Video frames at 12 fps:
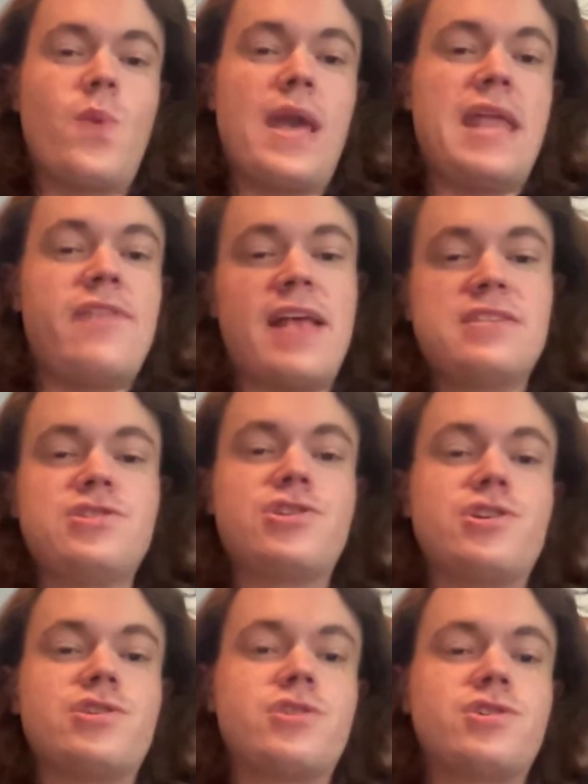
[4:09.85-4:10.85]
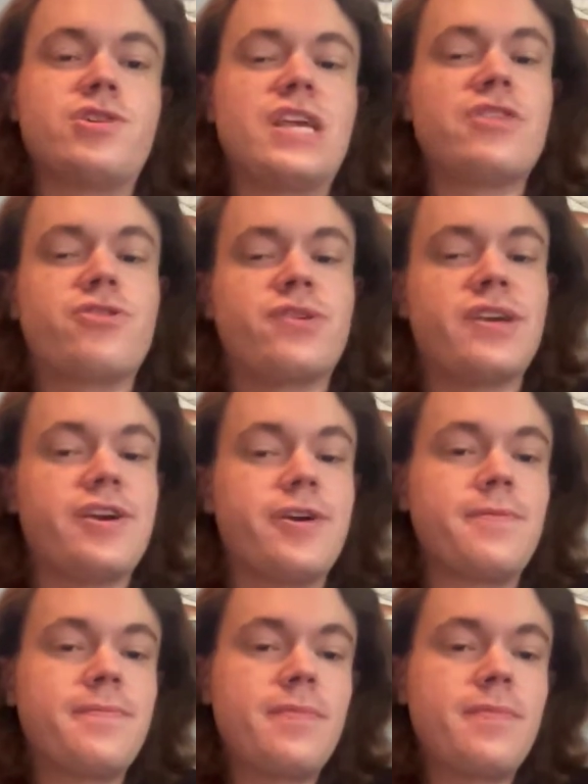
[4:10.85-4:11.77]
win. That's her ether gear.